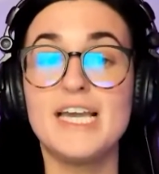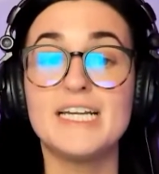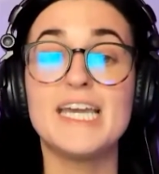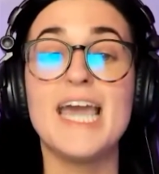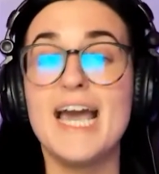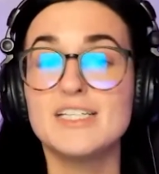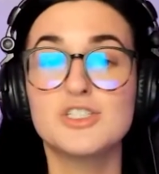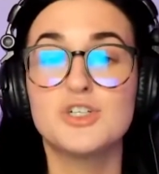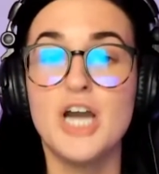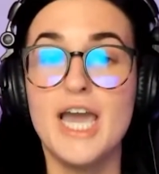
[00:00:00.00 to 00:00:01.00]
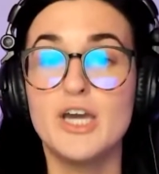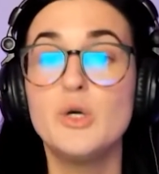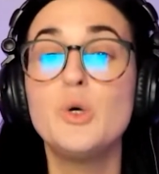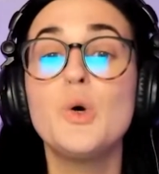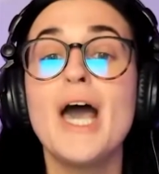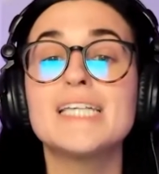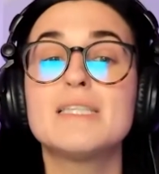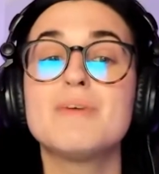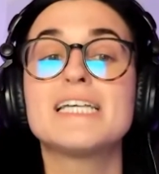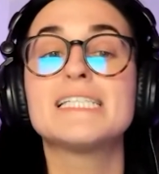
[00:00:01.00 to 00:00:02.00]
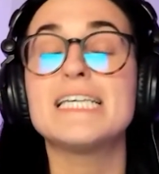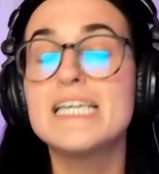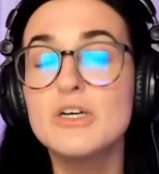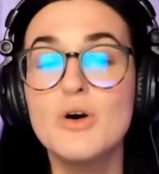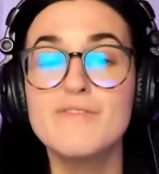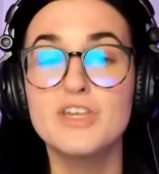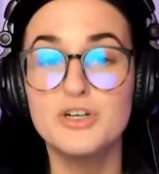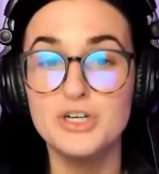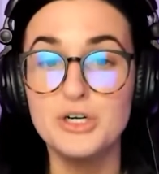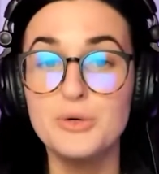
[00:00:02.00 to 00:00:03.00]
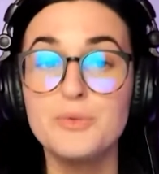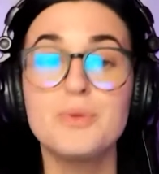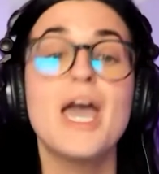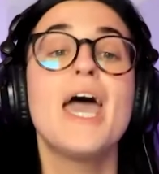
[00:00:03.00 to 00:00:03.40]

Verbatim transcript: Andy asked Craig, who has the biggest ego of the group?